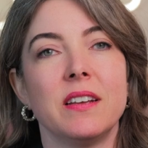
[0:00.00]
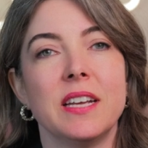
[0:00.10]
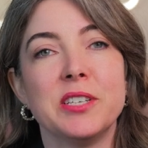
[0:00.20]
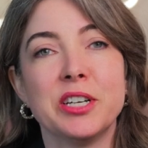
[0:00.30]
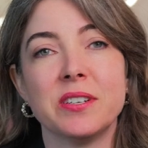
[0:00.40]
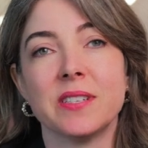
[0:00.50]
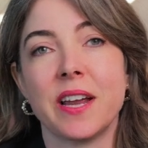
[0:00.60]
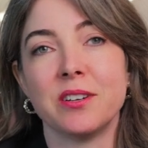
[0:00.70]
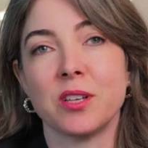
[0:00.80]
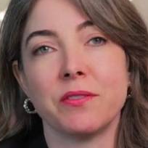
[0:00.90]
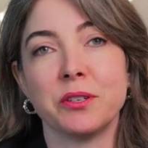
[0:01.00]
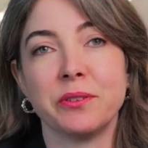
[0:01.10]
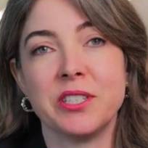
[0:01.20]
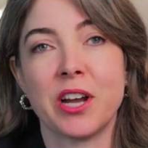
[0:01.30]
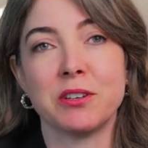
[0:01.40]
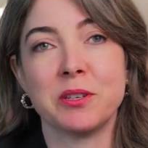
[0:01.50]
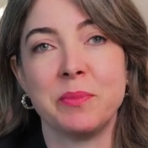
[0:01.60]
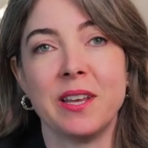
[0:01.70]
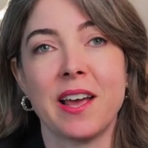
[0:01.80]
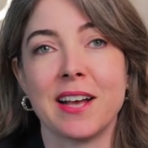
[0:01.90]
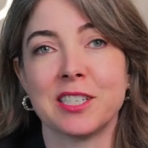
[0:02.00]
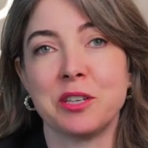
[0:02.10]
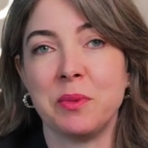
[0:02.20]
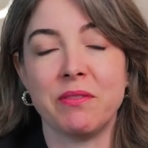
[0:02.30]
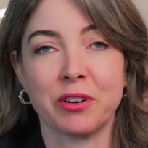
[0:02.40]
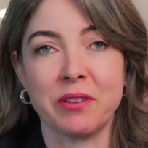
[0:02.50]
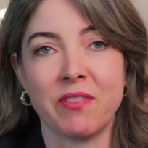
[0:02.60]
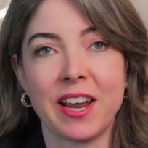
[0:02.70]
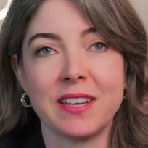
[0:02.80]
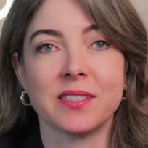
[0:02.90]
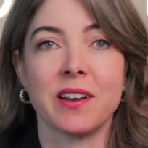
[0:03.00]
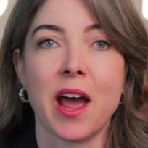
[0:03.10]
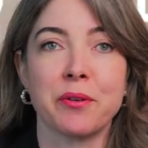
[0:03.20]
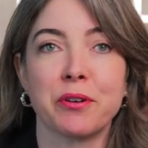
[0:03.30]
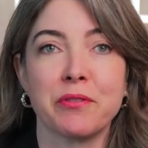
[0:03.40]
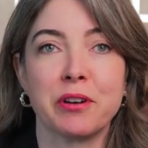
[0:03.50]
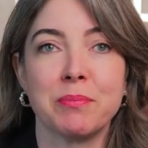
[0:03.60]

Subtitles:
Interior designers often reach out to me asking me for advice on how to grow their